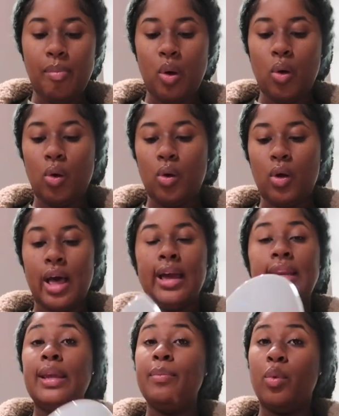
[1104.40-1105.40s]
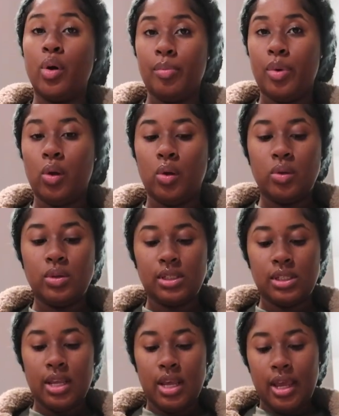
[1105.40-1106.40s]
bowl. I need more
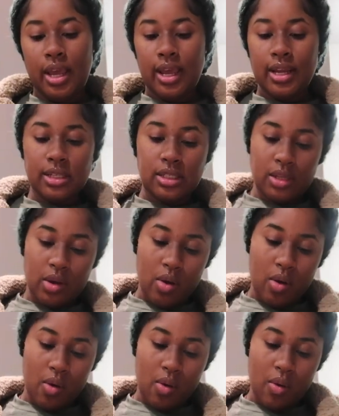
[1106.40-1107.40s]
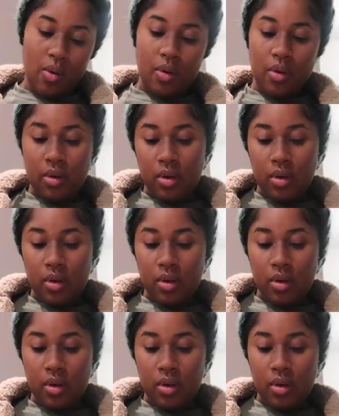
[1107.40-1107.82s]
bowls. And so